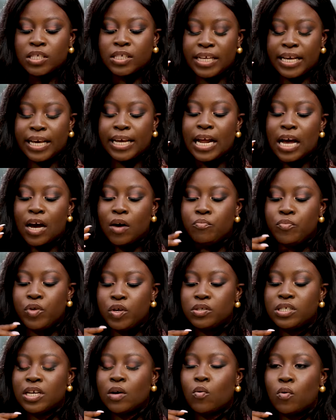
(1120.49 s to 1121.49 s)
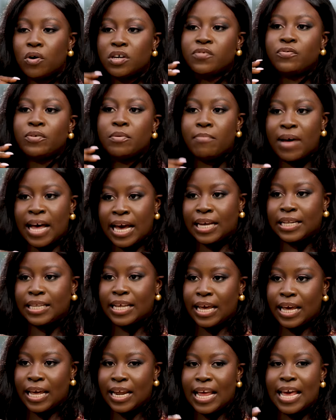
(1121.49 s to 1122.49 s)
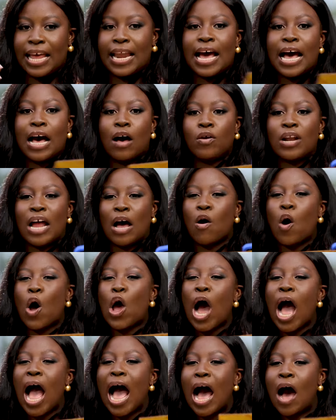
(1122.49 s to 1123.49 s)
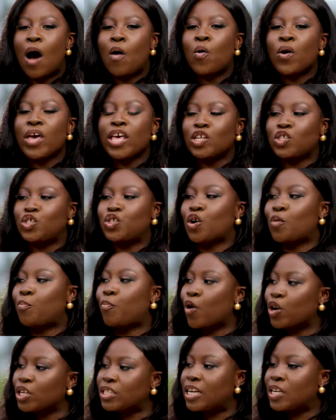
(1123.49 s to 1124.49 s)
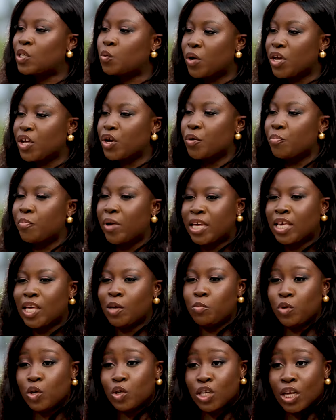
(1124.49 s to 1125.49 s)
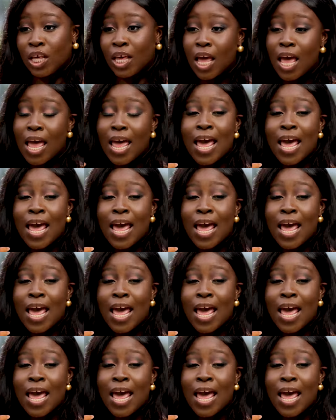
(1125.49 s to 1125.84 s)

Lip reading: Seeing how music was from back then, mm-hmm. and how now, how is your process when you're making music?